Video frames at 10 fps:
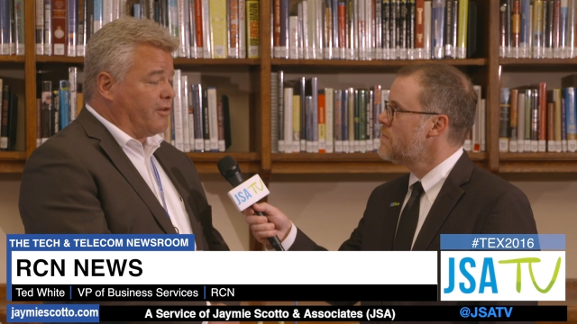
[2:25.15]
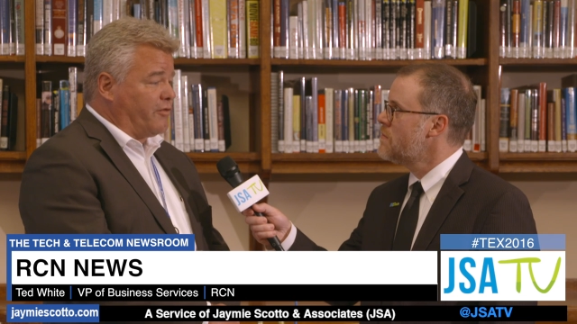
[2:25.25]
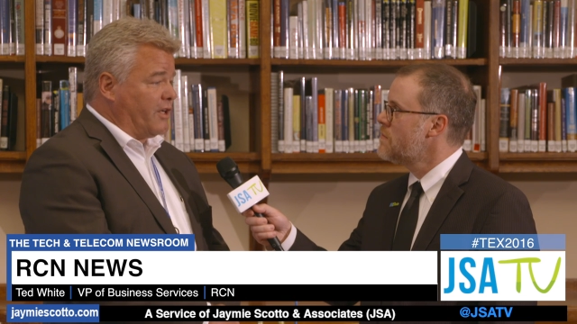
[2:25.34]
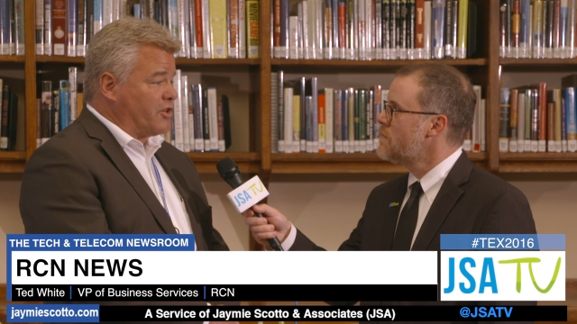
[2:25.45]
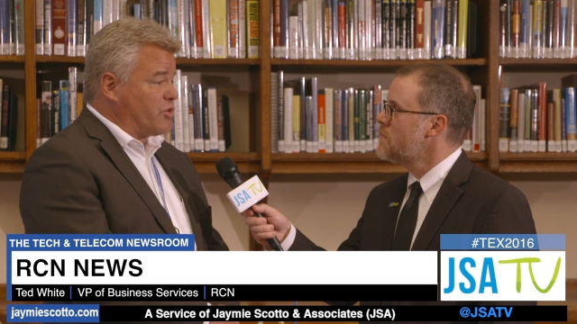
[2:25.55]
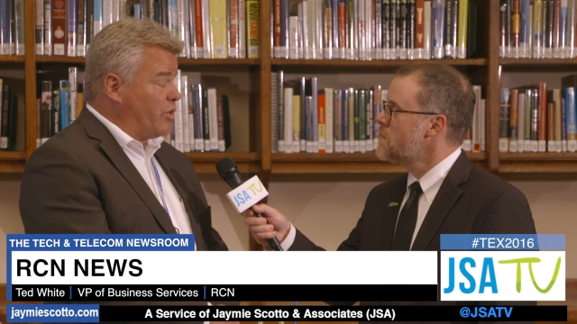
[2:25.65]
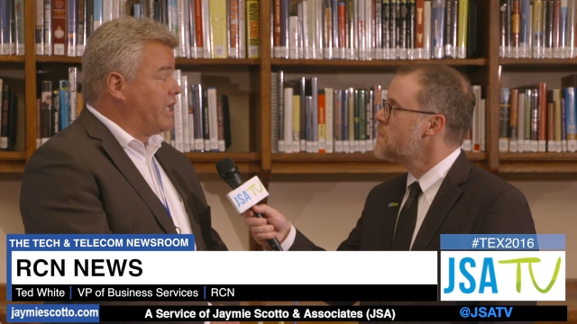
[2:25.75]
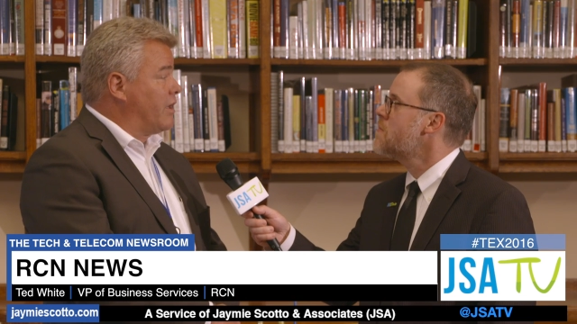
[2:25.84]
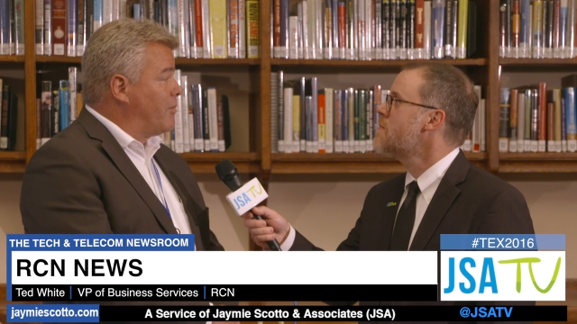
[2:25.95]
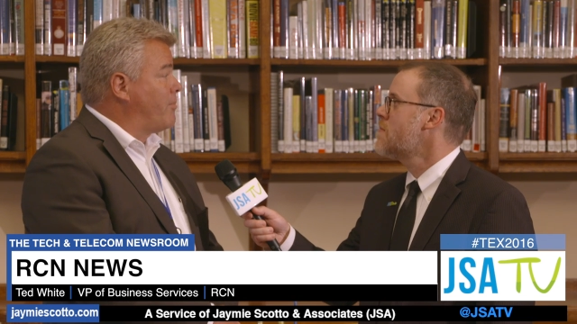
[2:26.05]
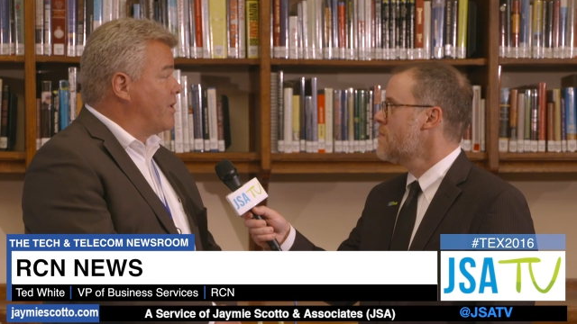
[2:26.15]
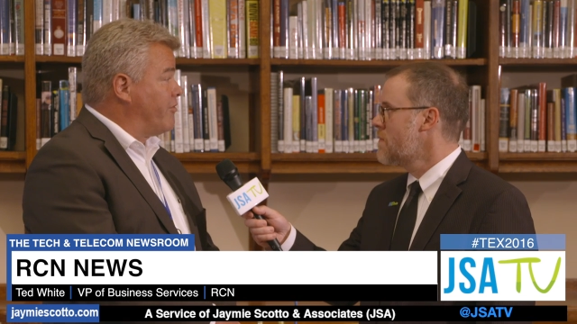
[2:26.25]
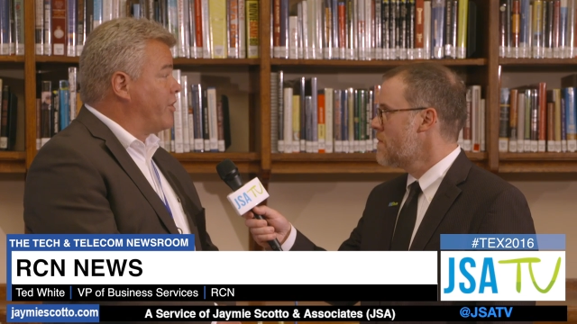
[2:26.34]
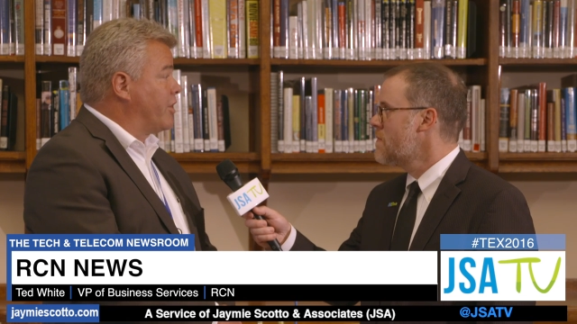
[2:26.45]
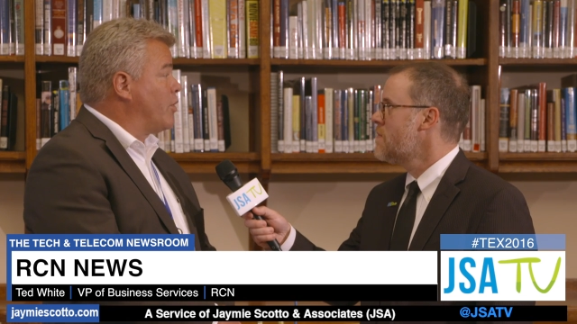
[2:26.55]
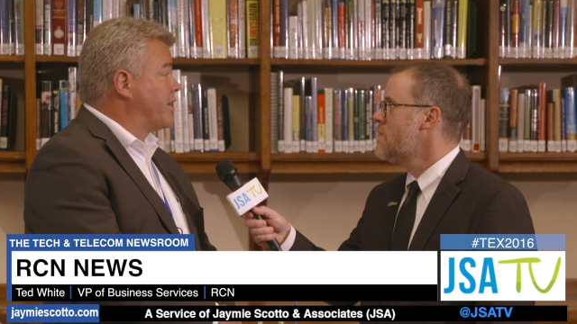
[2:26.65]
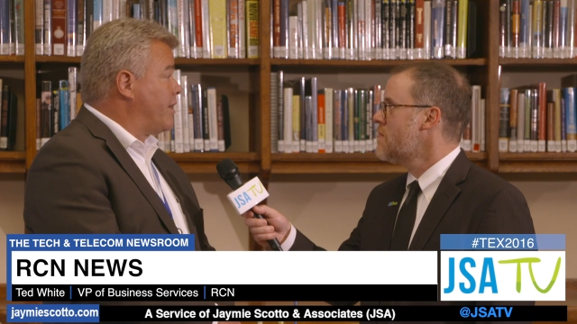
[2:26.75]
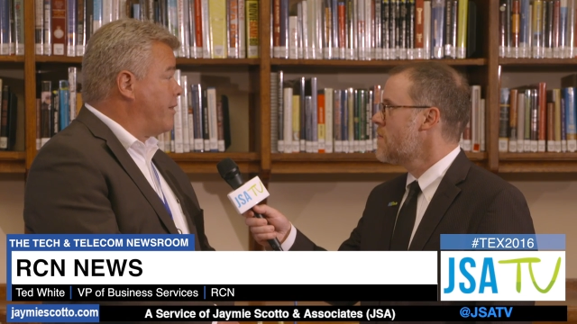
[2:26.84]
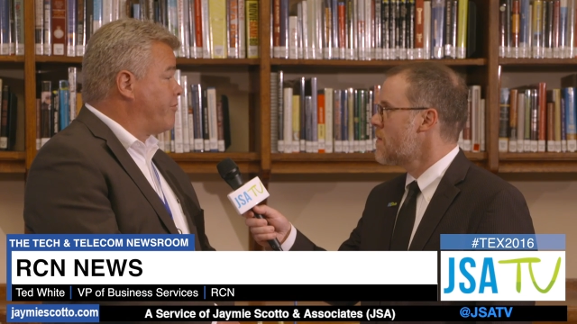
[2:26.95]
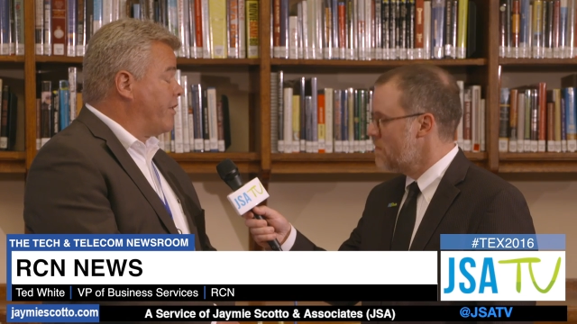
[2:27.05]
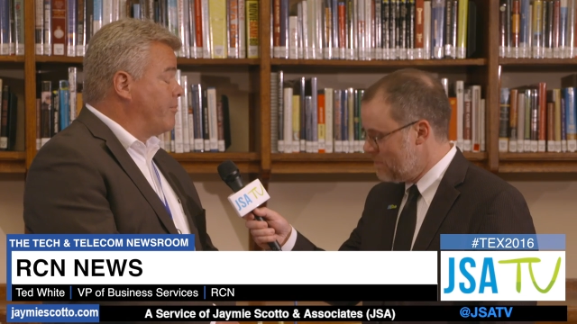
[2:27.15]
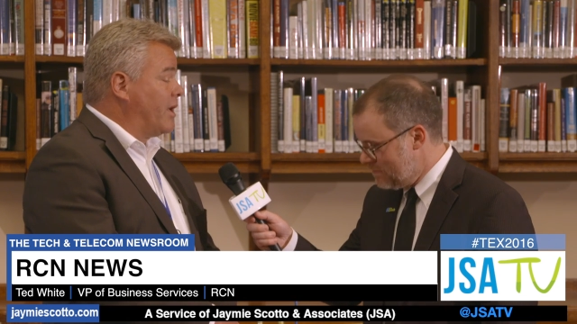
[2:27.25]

Speaker 1: finish, we get them up in a very quick time frame.